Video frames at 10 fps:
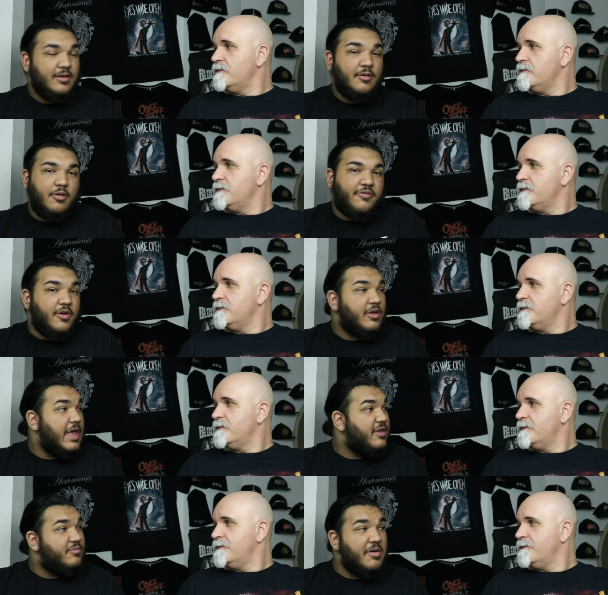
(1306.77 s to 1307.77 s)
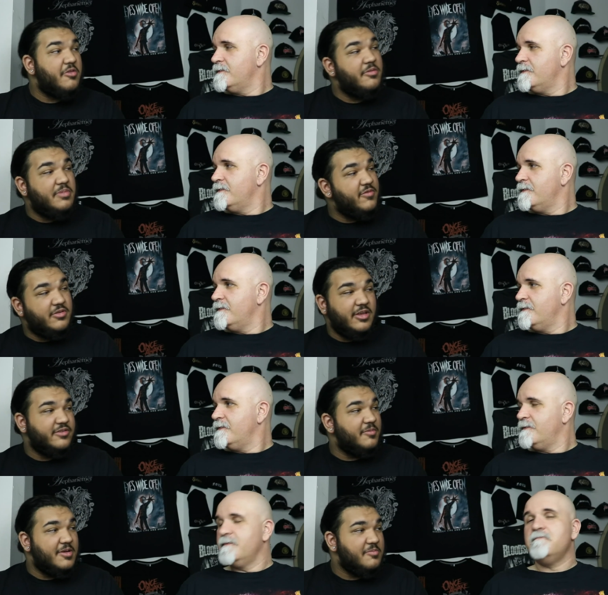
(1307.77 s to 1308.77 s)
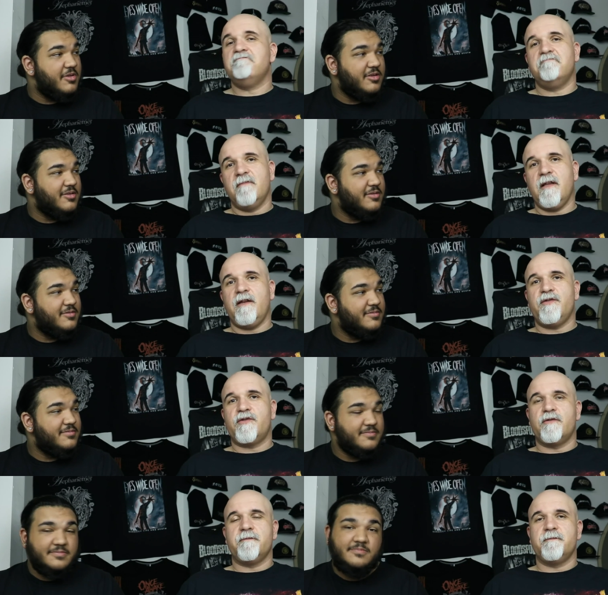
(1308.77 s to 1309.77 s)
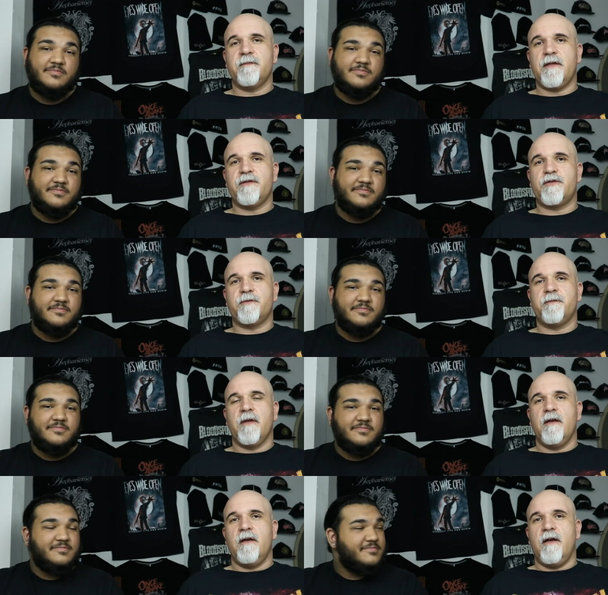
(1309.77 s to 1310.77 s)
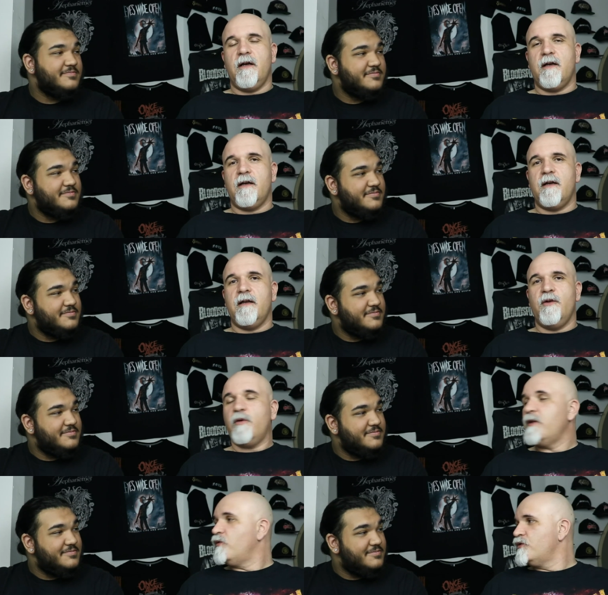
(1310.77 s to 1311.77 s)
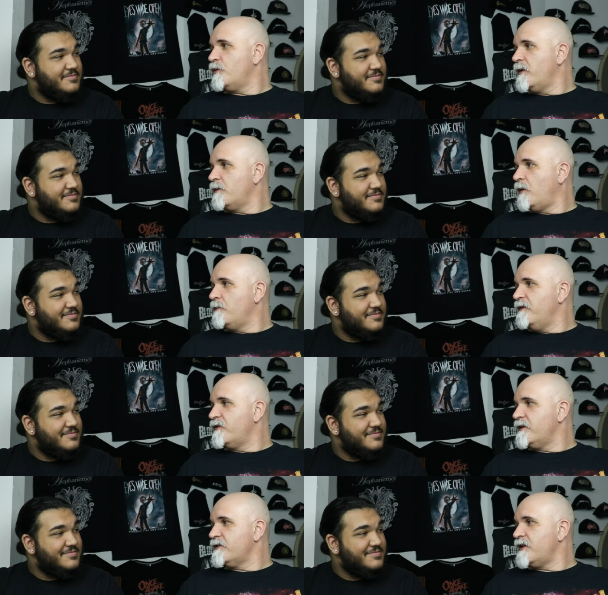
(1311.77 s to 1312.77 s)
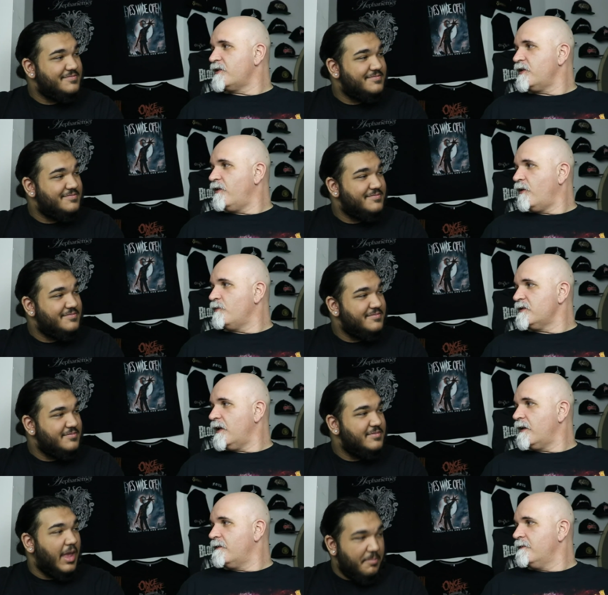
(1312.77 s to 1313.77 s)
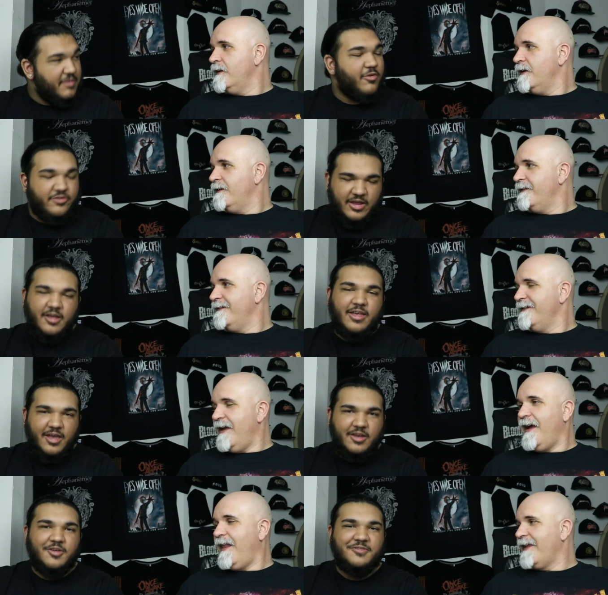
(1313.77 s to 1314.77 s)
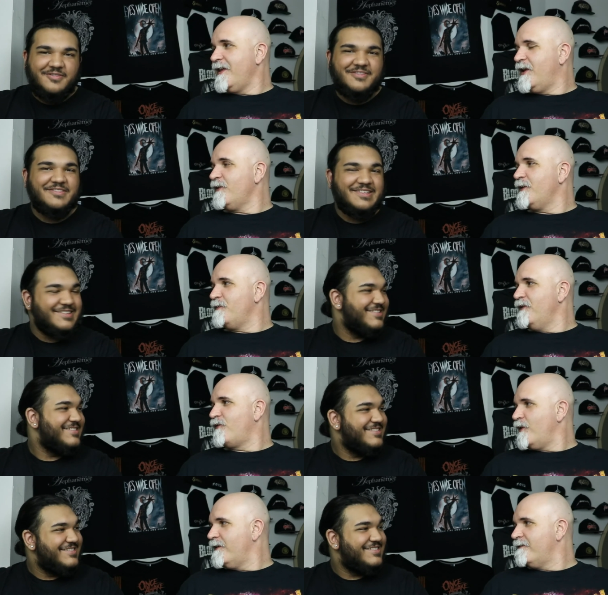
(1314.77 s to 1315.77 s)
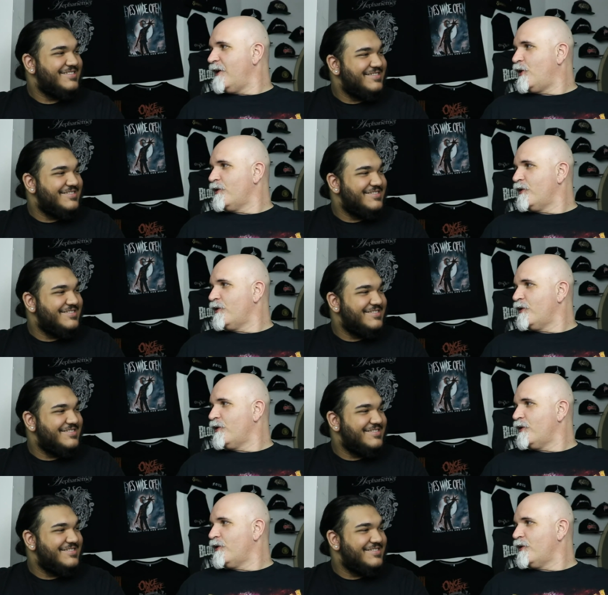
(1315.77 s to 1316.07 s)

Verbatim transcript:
Speaker 1: Eh, funnel cake is better than beaver tails, in my opinion. That is true. That
Speaker 2: is true. Uh, you know when I told your mother about beaver tail, she actually thought it was like a beaver's tail. Yeah, yeah like they killed the beaver and they